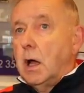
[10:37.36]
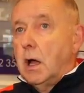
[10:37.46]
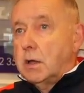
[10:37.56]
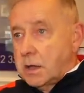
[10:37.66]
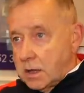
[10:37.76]

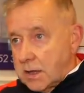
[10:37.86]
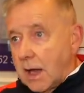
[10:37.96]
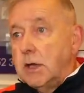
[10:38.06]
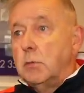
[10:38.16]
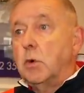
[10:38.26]
a
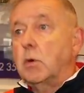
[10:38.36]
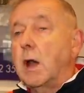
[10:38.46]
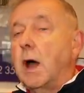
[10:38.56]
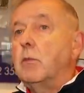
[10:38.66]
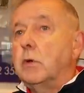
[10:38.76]
sustainable
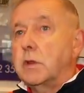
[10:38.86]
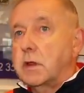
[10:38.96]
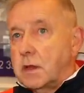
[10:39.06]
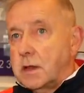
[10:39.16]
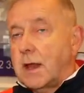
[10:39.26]
club with a
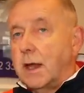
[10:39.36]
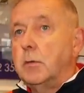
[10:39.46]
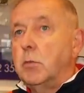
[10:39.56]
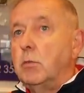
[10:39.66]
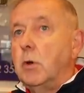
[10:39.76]

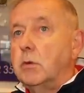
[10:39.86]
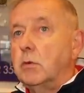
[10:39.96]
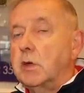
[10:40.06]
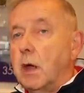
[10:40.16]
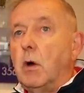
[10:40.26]
sustainable
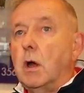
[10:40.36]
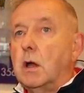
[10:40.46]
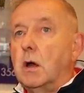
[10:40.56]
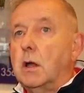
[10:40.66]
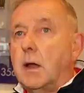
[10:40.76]
model. So I
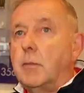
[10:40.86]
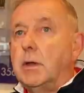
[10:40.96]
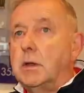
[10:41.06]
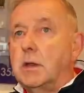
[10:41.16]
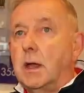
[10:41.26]
can't come
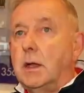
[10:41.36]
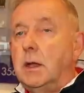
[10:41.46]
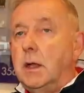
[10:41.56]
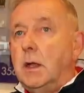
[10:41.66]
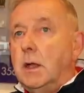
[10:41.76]
in and say
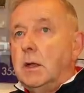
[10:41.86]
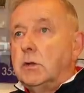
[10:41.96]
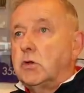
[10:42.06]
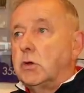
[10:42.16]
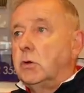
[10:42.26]

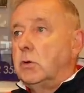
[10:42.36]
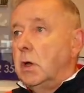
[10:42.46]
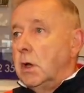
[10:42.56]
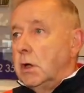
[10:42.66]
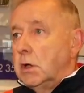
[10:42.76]
to
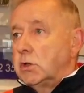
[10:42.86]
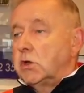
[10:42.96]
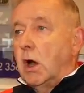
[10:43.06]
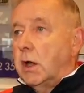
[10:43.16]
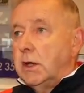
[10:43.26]

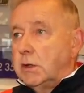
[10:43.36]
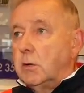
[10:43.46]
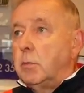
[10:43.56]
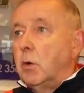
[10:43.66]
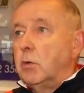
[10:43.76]
Shaheed and
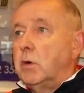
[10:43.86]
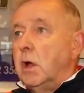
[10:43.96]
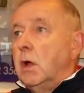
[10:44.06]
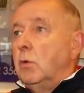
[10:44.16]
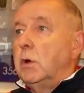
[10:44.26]
the board,
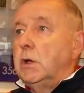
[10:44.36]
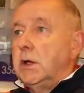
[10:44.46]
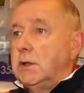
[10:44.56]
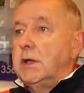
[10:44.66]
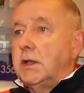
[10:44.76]
we
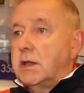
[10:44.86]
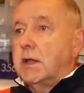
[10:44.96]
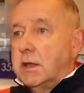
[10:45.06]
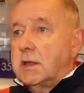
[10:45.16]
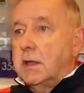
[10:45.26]
need this,
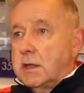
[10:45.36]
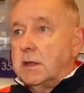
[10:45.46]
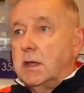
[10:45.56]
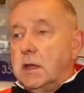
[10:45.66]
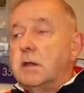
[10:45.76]
this, this
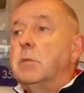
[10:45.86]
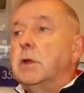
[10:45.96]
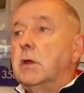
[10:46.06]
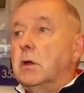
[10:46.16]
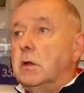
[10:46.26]
and this,
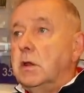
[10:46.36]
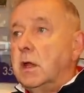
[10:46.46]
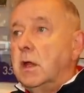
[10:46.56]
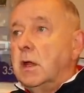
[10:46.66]
because